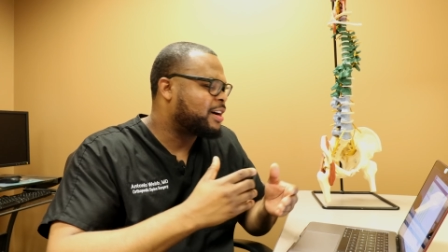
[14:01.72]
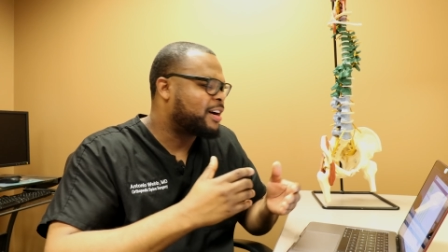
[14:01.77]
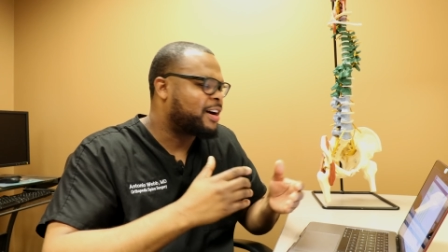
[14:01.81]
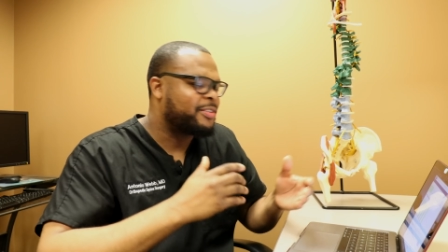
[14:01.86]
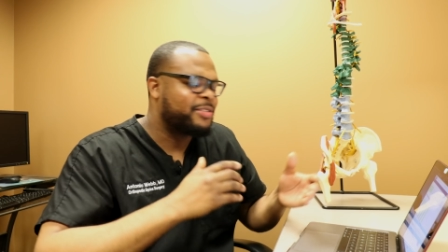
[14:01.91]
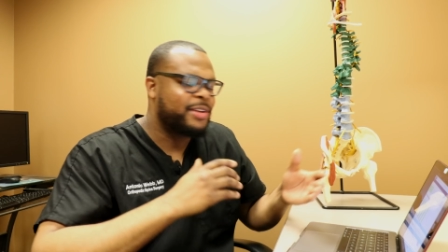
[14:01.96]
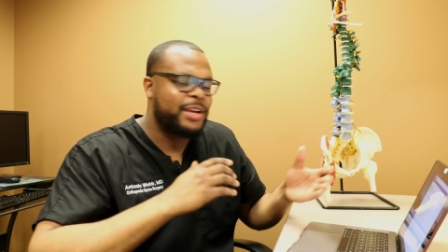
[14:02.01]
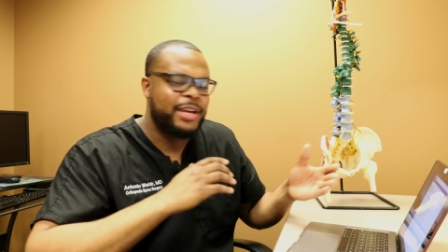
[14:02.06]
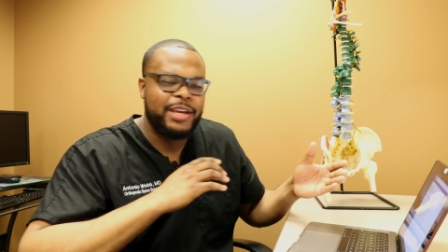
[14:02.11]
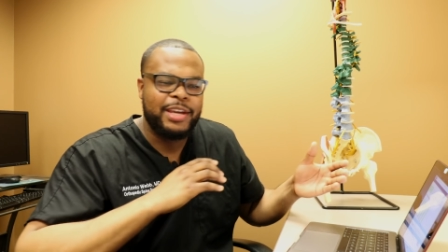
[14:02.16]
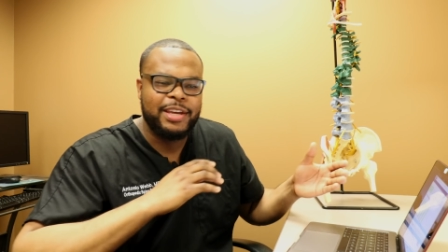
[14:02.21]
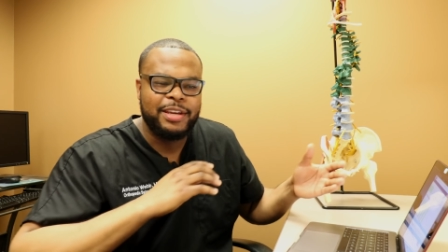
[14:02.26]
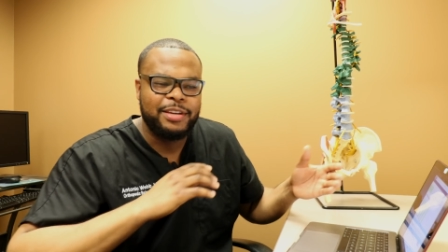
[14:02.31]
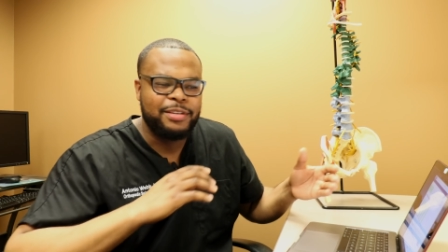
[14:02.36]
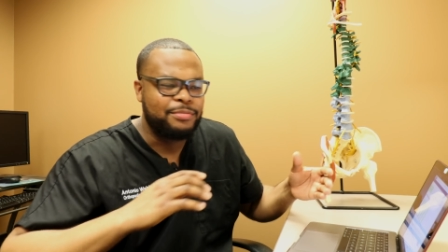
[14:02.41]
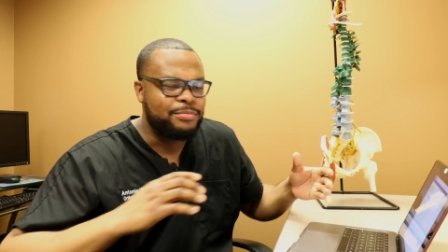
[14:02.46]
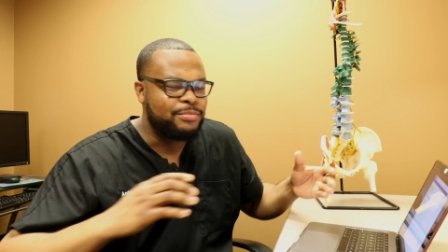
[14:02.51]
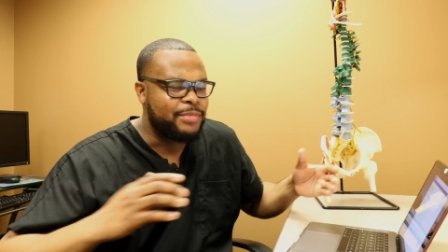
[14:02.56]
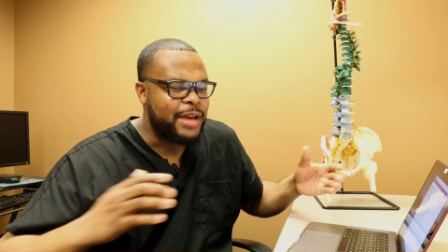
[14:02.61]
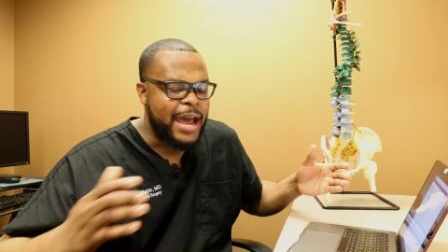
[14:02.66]
are
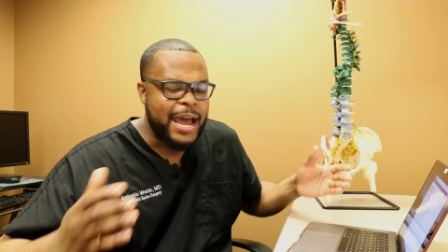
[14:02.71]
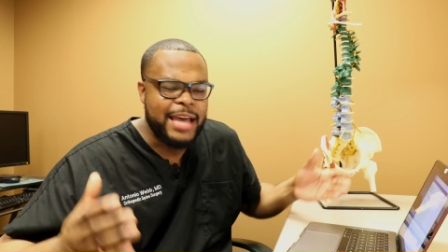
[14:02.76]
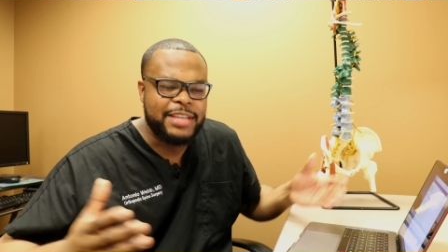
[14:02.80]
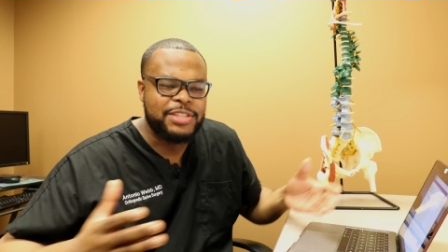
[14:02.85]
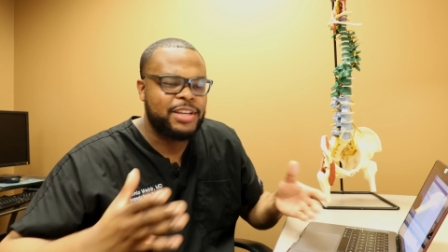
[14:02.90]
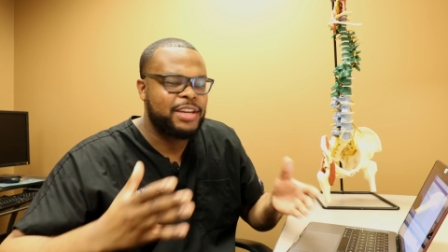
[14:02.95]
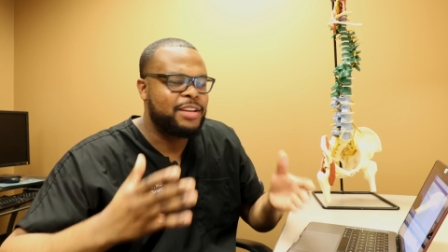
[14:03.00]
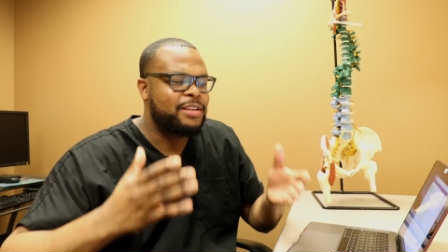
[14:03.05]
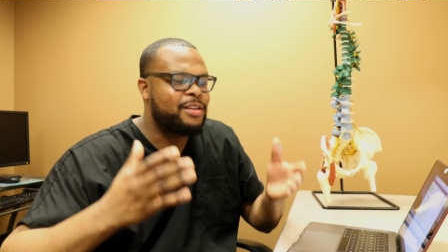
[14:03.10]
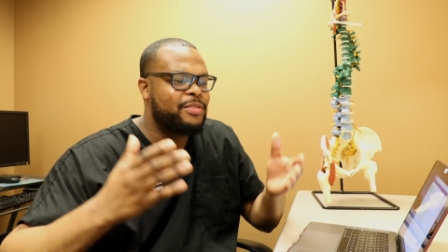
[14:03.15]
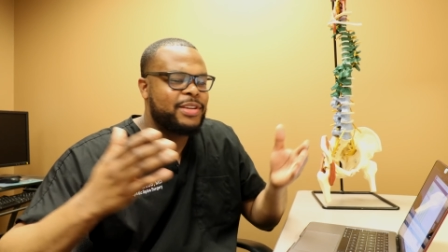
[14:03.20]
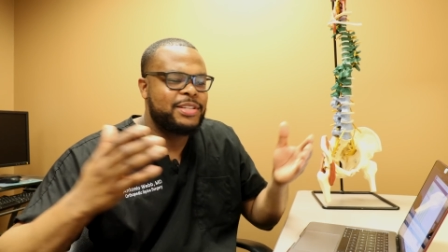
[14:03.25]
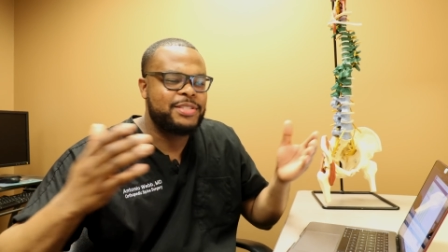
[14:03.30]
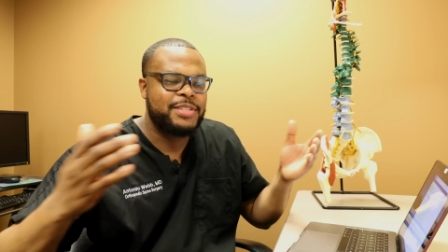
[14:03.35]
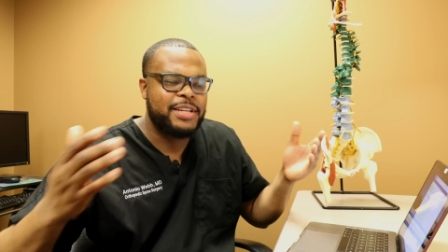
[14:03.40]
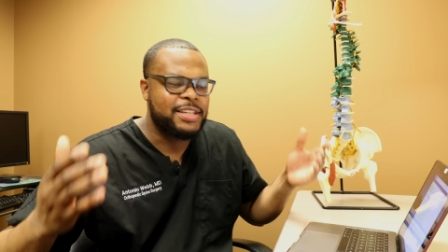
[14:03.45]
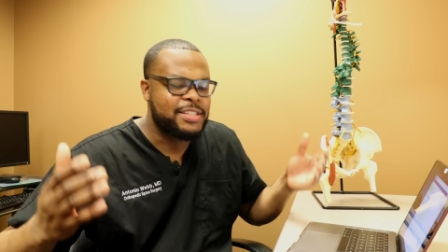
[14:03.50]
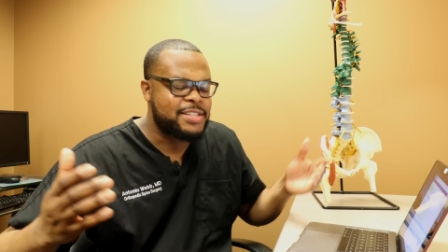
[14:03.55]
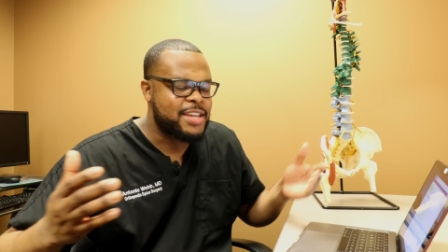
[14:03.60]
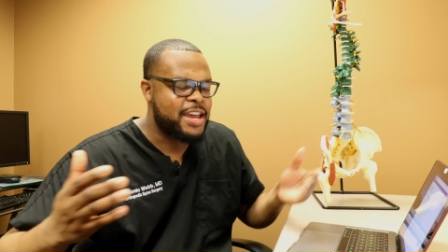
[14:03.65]
they asking on
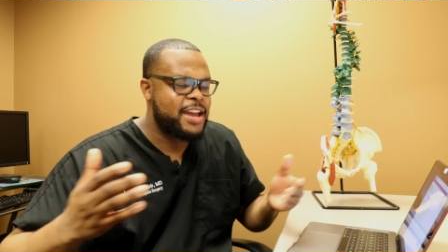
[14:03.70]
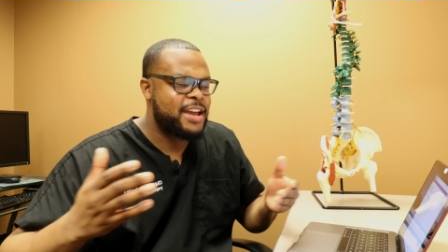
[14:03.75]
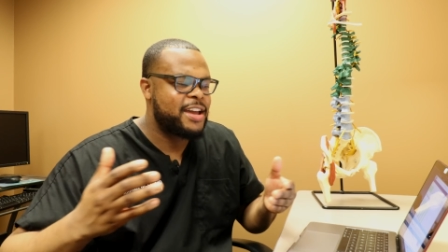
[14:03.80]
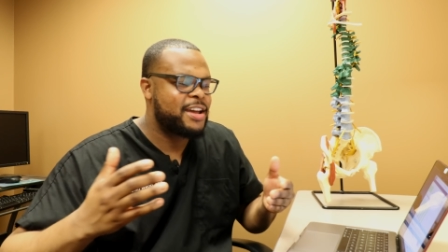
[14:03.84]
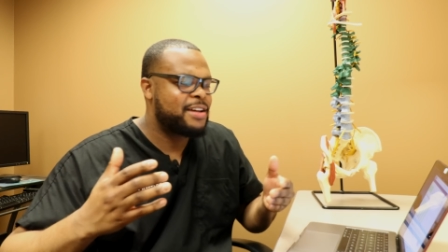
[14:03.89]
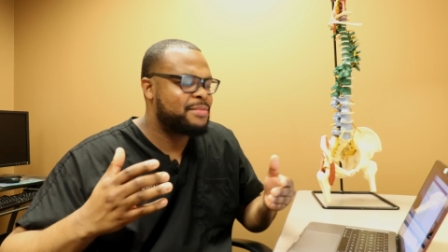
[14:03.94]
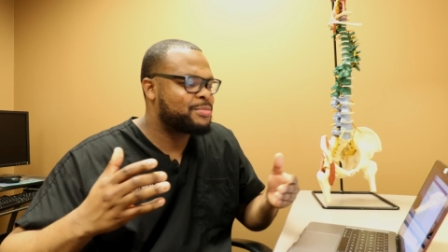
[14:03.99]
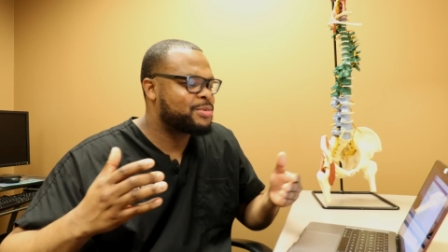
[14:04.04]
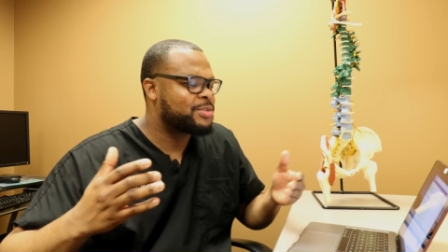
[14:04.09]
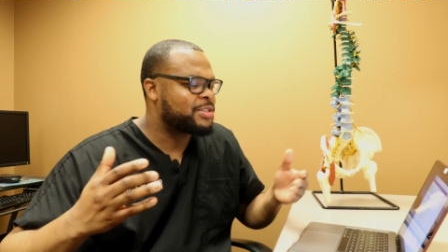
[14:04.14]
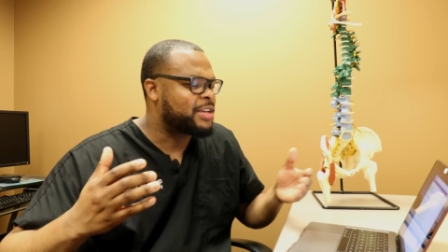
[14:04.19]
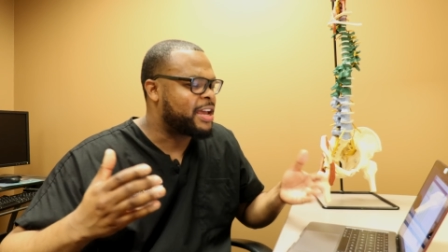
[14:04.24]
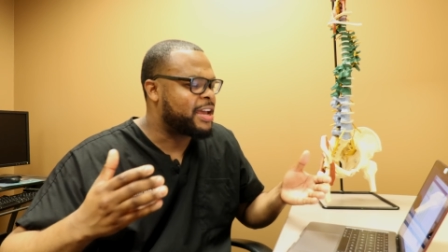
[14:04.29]
these exams,